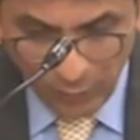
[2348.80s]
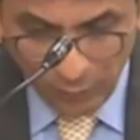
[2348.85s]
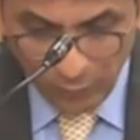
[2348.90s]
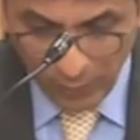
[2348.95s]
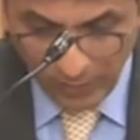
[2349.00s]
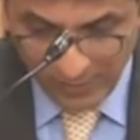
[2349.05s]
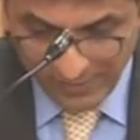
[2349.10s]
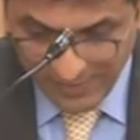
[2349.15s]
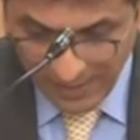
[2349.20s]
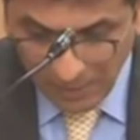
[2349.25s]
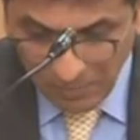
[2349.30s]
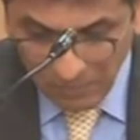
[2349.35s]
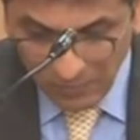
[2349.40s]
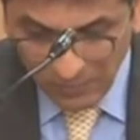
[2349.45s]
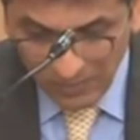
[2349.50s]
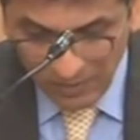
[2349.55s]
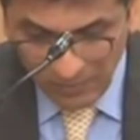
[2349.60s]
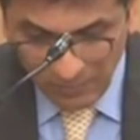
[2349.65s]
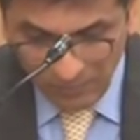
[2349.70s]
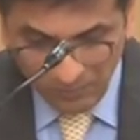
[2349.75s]
For
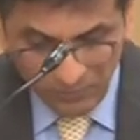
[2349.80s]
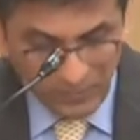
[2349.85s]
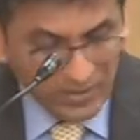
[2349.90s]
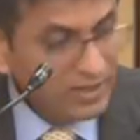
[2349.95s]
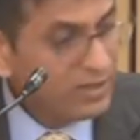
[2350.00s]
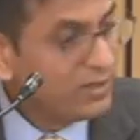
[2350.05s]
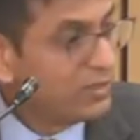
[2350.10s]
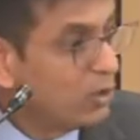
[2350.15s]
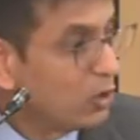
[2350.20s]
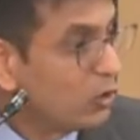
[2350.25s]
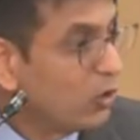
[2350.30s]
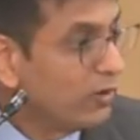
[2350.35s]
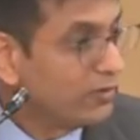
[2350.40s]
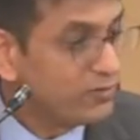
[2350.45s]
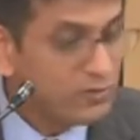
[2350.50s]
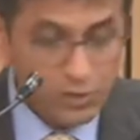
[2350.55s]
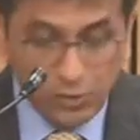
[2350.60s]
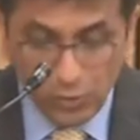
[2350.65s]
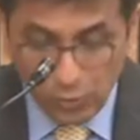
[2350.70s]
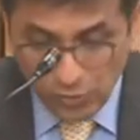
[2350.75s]
example, the
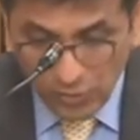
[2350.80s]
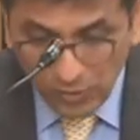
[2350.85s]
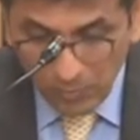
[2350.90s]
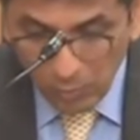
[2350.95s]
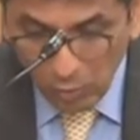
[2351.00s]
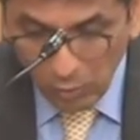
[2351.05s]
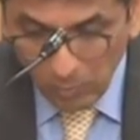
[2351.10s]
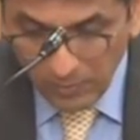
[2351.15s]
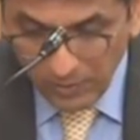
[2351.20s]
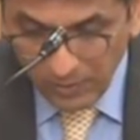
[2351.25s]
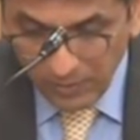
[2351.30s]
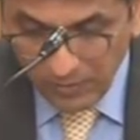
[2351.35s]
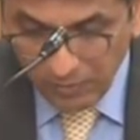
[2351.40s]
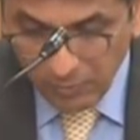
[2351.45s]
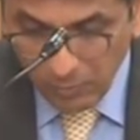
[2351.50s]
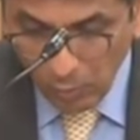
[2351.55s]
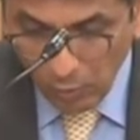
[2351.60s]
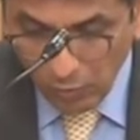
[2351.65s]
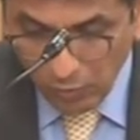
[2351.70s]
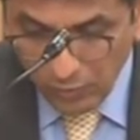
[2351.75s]
constitutional moment
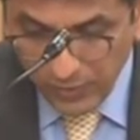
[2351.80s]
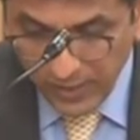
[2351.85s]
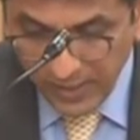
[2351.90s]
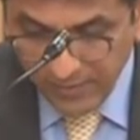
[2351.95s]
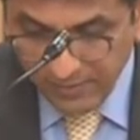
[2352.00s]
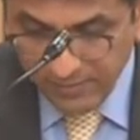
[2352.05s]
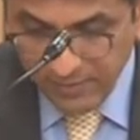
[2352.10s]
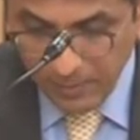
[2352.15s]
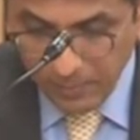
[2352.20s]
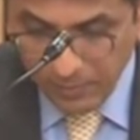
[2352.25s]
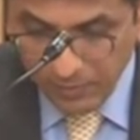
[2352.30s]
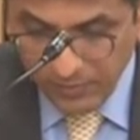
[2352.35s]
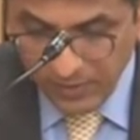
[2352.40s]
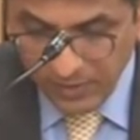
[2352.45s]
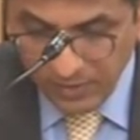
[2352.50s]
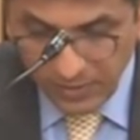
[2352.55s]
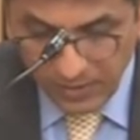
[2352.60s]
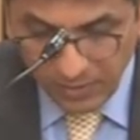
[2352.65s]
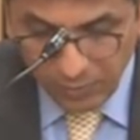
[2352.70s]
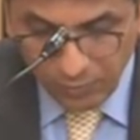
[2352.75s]
is portrayed as
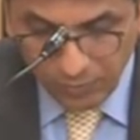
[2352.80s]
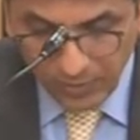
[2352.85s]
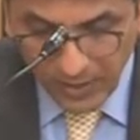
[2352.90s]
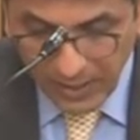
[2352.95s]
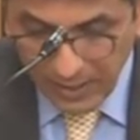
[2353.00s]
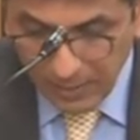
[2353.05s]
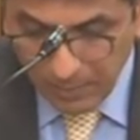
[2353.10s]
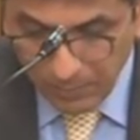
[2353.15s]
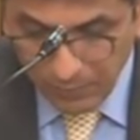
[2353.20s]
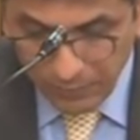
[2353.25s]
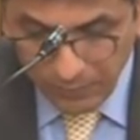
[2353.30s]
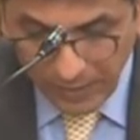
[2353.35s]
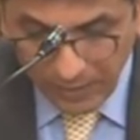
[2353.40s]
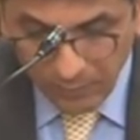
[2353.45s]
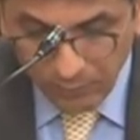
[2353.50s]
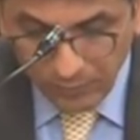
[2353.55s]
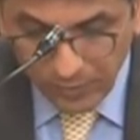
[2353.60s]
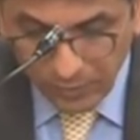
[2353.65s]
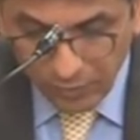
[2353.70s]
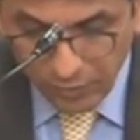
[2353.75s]
representing triumph
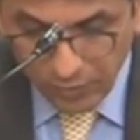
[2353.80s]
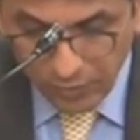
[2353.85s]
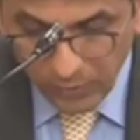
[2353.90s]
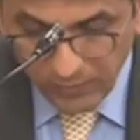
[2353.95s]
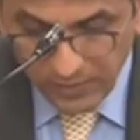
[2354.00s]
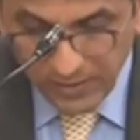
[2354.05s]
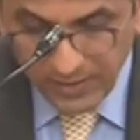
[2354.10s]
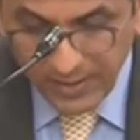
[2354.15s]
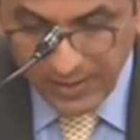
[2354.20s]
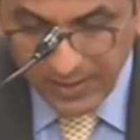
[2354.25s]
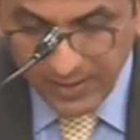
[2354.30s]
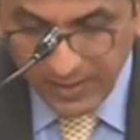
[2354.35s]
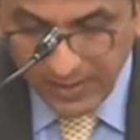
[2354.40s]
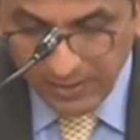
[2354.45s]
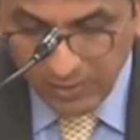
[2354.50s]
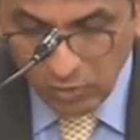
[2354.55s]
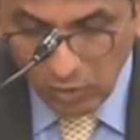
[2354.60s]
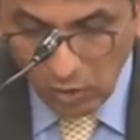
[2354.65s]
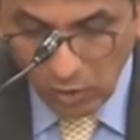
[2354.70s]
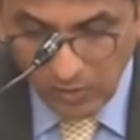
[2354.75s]
and victory of the
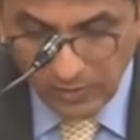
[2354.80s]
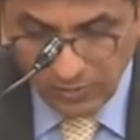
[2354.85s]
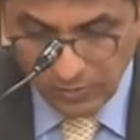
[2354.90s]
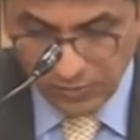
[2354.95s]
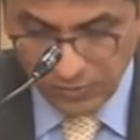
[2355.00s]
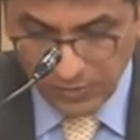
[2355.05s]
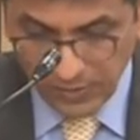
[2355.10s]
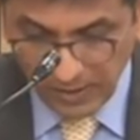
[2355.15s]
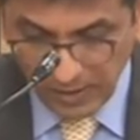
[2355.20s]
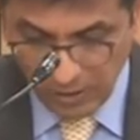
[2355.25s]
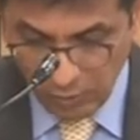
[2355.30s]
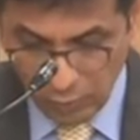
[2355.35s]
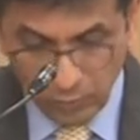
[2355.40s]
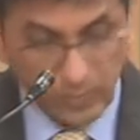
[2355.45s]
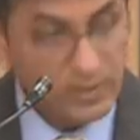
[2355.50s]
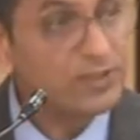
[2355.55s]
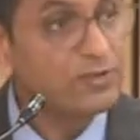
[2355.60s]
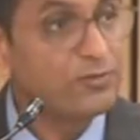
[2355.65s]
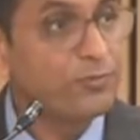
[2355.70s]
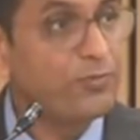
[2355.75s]
decades long struggle
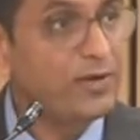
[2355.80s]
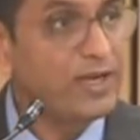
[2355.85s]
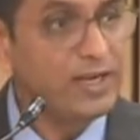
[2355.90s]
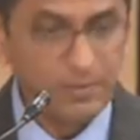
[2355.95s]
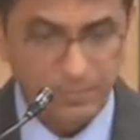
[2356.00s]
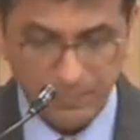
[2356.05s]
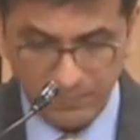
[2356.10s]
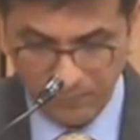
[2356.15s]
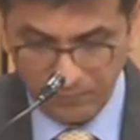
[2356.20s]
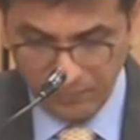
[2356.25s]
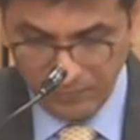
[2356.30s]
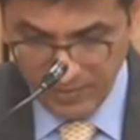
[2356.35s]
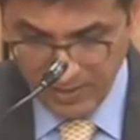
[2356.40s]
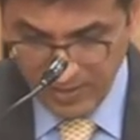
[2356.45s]
towards freedom.